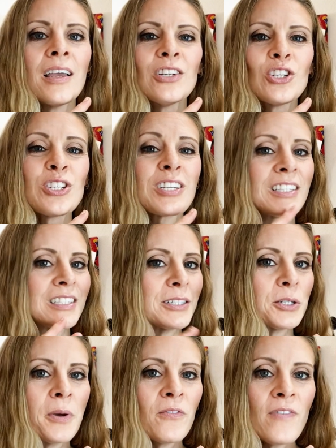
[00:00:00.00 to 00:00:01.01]
just a little
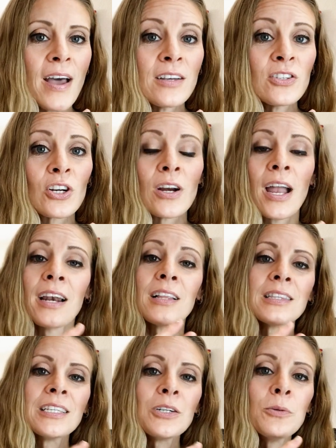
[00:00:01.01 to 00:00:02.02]
bit faster and a
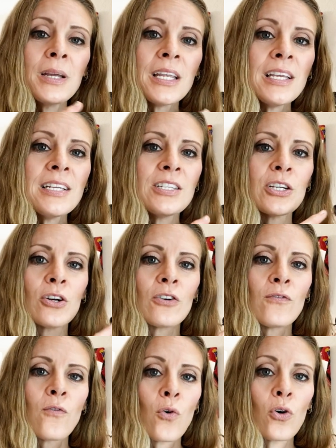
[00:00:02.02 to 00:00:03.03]
little bit easier
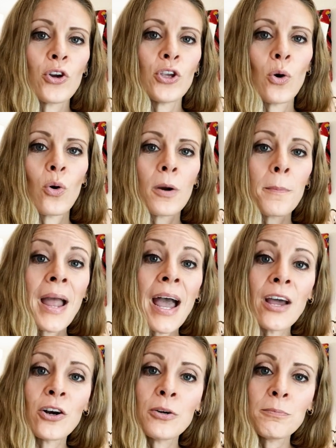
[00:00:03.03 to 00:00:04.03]
for your pattern